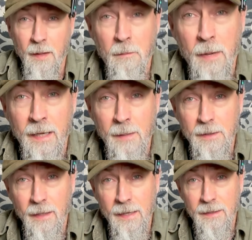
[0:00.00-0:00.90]
my name
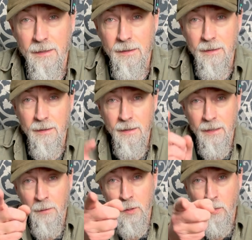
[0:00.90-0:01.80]
is Les, and
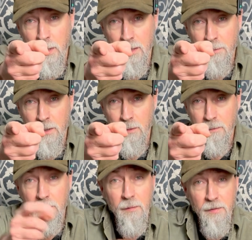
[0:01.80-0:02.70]
I want to welcome
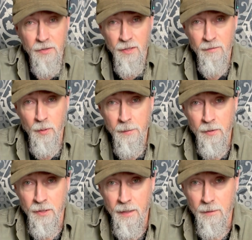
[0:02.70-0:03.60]
you to the Chef Prepper
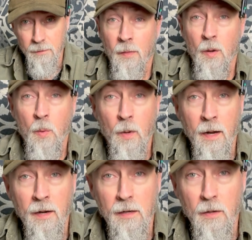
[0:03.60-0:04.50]
channel, where
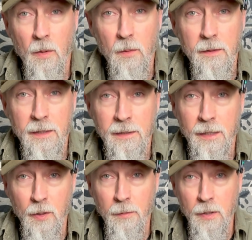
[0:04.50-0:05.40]
our goal is to
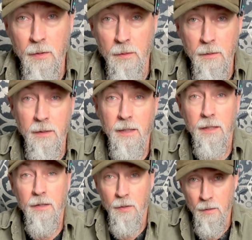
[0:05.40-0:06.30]
help you
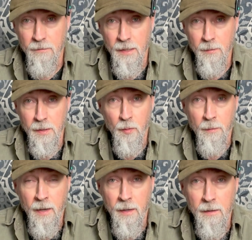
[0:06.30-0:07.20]
get your family
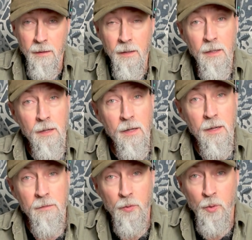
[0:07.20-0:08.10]
prepared
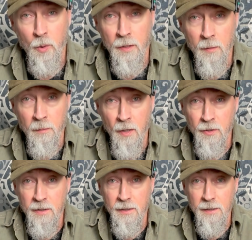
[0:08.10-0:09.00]
for short-term
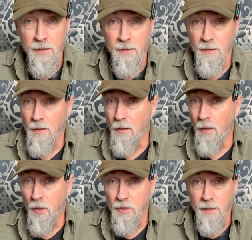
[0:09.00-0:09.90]
emergencies,
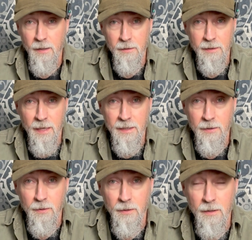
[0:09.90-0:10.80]
large-scale
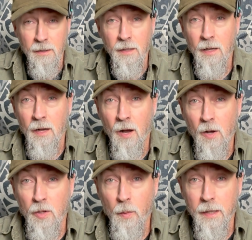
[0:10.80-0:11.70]
disasters,
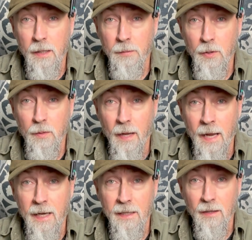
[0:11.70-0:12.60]
all the way up to
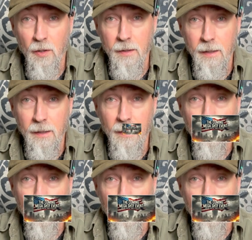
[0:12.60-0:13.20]
and including